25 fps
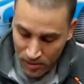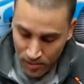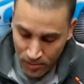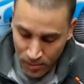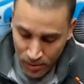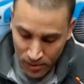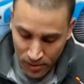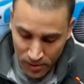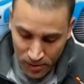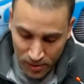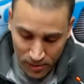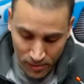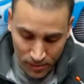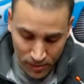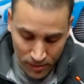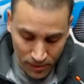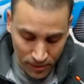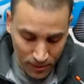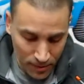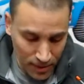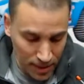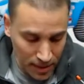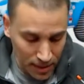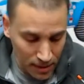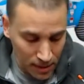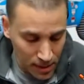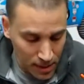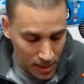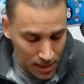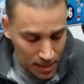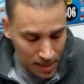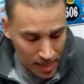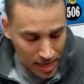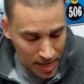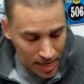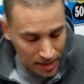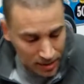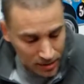put some thread lock.
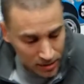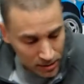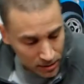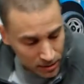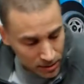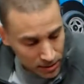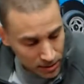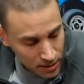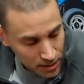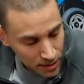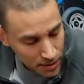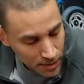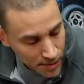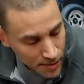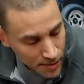Actually,